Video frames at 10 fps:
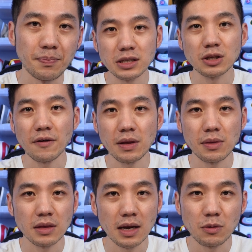It is soft
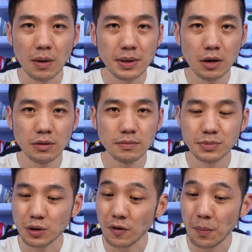and thin rubber though,
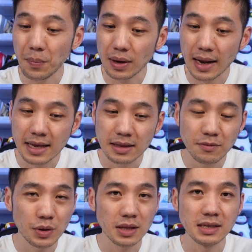so if you're
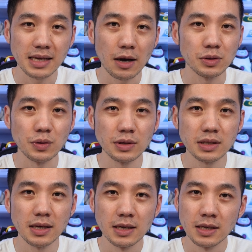playing with these outdoors,